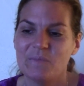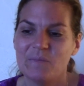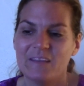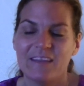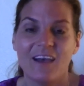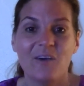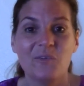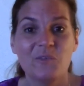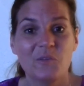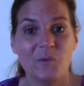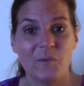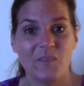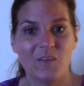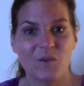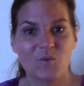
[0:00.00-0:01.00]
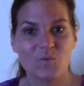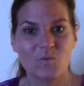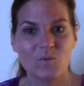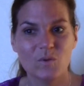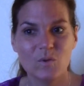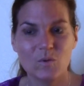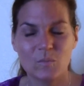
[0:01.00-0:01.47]
but also in the
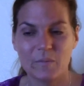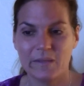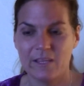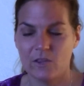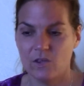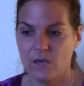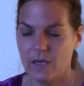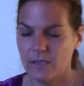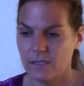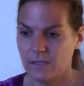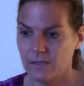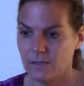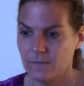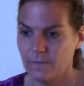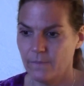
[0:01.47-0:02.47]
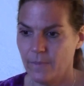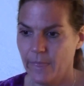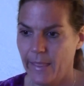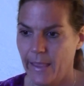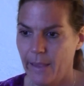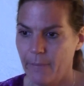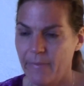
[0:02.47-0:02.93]
group
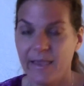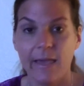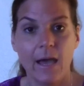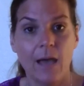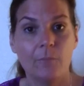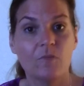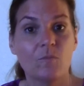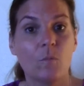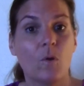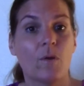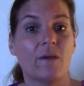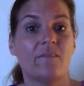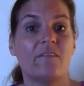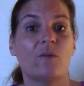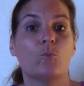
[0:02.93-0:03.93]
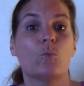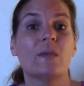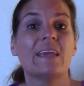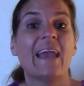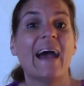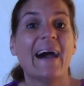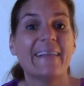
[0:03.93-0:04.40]
it becomes more of a
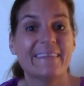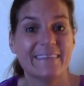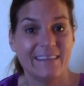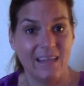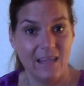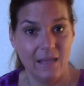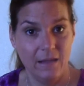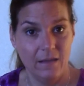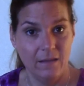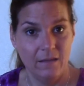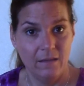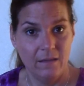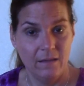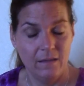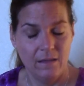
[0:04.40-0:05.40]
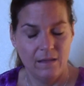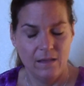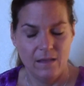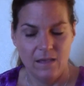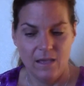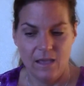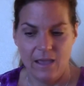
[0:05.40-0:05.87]
reality
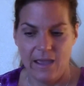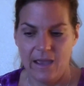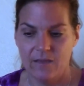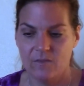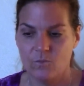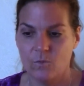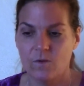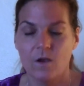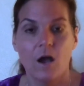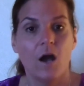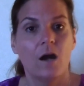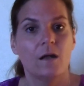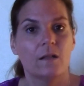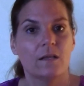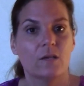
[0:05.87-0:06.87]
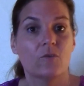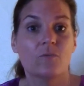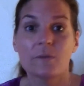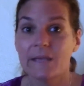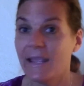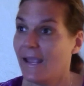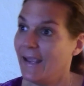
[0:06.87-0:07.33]
as we're all
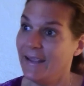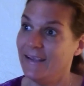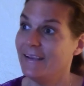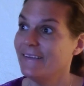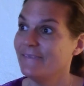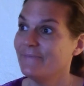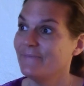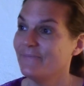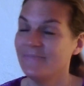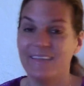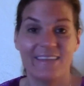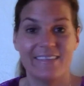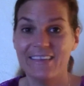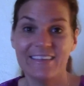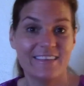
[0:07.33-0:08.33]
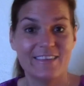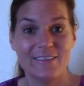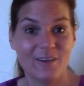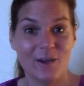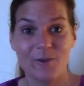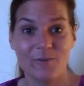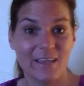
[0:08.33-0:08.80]
agreeing that this
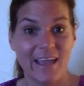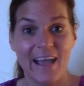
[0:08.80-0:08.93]
is our